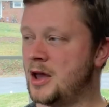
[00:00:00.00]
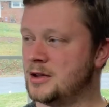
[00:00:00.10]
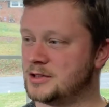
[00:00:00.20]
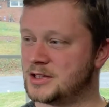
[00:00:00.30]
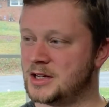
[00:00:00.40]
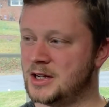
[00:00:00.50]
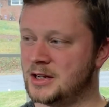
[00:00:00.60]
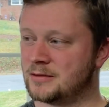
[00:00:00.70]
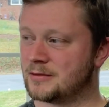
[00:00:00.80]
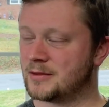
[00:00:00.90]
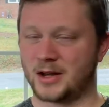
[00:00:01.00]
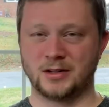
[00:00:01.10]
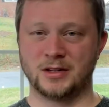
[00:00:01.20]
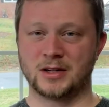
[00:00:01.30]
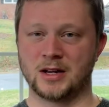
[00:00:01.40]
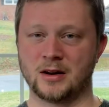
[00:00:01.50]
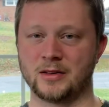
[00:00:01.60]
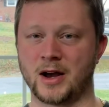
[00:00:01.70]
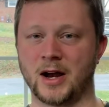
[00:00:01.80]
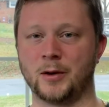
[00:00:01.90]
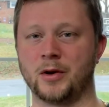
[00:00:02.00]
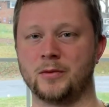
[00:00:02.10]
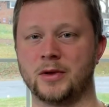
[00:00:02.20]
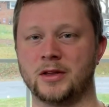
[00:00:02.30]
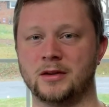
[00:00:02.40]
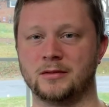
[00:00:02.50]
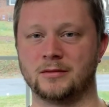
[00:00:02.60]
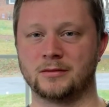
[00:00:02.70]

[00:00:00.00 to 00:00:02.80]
city. I didn't get on the highway with it.